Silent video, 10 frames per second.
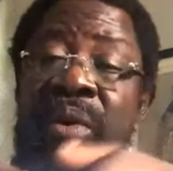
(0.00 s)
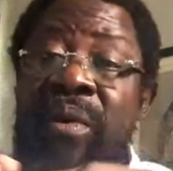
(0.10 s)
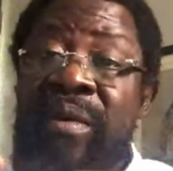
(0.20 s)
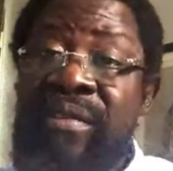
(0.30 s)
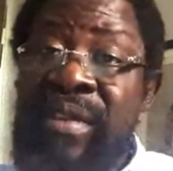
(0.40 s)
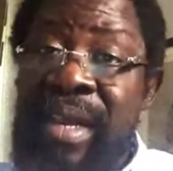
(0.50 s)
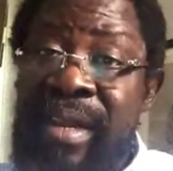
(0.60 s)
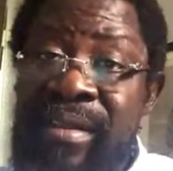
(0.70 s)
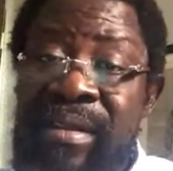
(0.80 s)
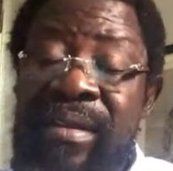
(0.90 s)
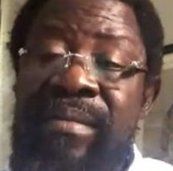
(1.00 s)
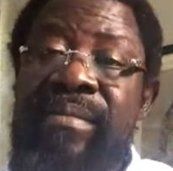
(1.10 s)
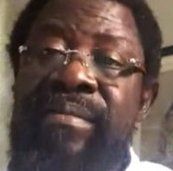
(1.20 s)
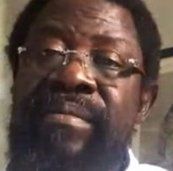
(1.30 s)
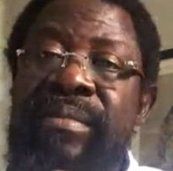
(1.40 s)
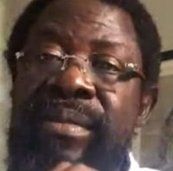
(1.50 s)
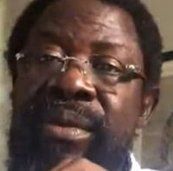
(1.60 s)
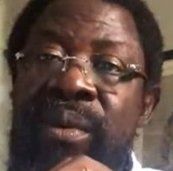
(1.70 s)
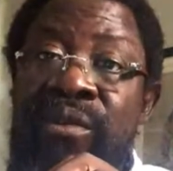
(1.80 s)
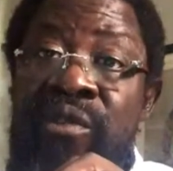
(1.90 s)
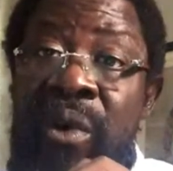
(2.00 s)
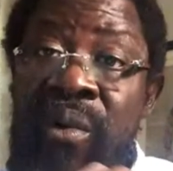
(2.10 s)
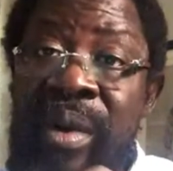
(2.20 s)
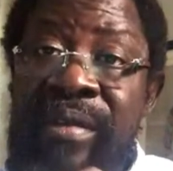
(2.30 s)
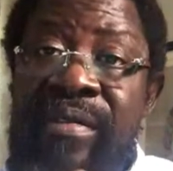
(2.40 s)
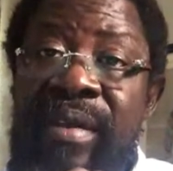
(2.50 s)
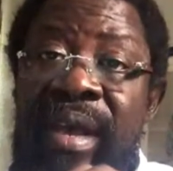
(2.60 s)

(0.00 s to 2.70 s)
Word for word: or Christianity, was always